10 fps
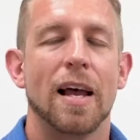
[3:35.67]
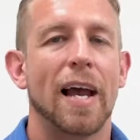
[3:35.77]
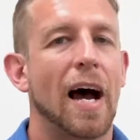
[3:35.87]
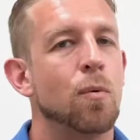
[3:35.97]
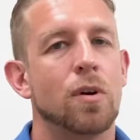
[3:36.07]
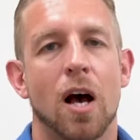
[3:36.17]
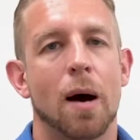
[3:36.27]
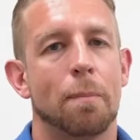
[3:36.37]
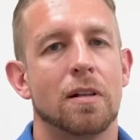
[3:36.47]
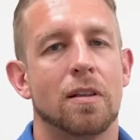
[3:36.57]
I wouldn't
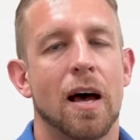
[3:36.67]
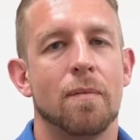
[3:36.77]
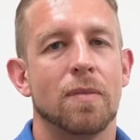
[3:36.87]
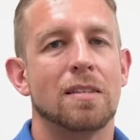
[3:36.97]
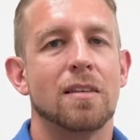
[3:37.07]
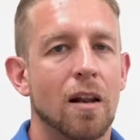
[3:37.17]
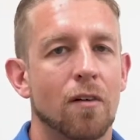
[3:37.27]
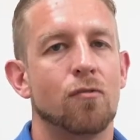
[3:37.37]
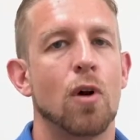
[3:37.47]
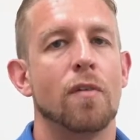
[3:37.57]
hop into that. It's not
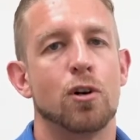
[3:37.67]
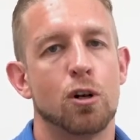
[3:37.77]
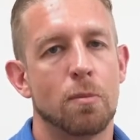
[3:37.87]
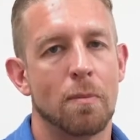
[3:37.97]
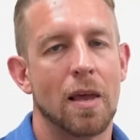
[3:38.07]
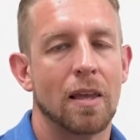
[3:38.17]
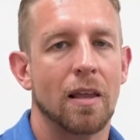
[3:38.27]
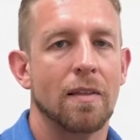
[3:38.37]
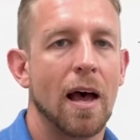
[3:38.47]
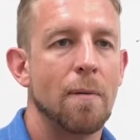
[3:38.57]
enough revenue to be making
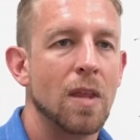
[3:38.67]
in that.